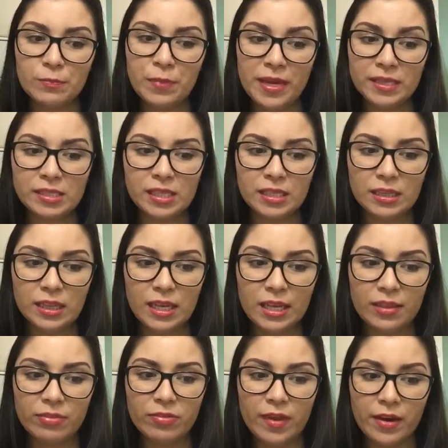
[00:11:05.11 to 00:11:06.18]

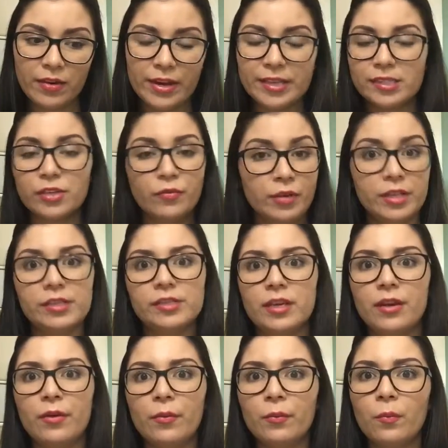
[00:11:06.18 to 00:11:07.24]
Basically, there is a
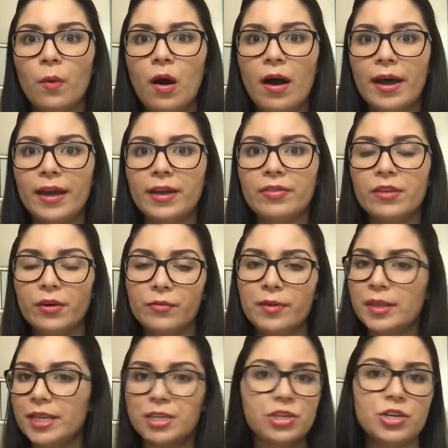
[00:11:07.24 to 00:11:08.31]
reason why their
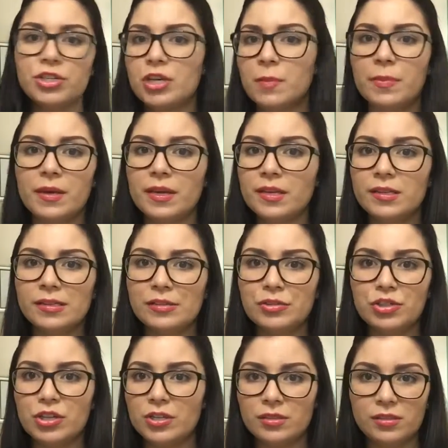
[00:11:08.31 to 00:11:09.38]
relationship is
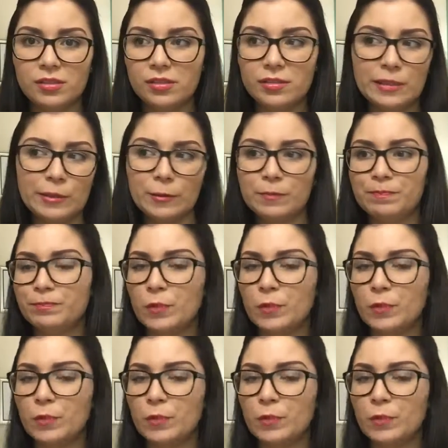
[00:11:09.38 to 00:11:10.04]
just